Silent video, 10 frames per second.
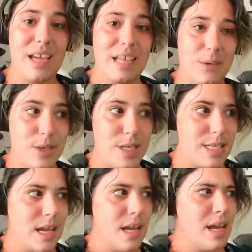And he was
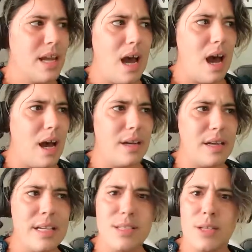
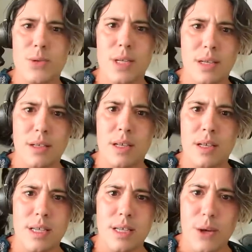his
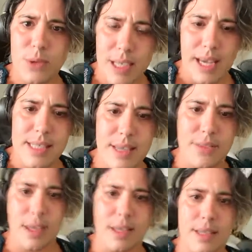Nintendo DS, I
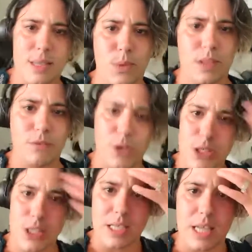think, is one of the
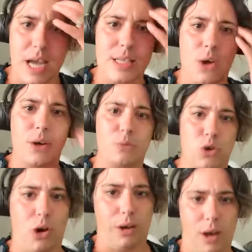first things I saw him
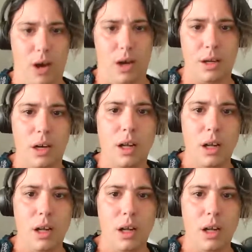drawing on.